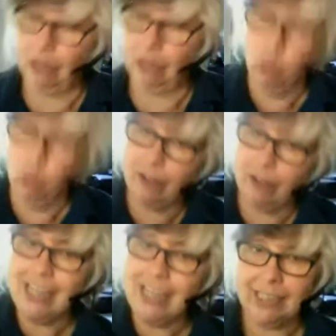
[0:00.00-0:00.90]
cool
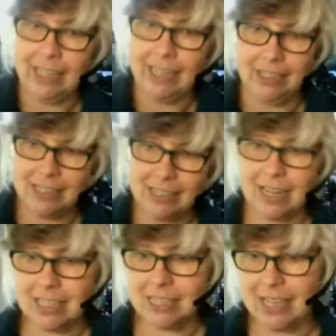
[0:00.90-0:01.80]
finding that is.
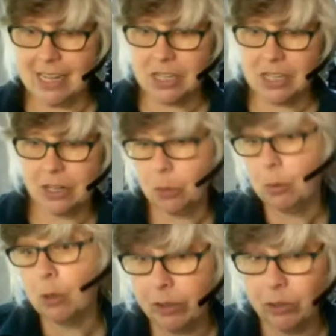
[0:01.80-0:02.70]
That's Dr.
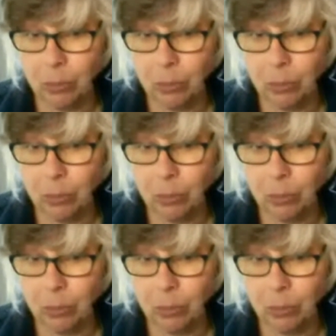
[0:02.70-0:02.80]
Perlman's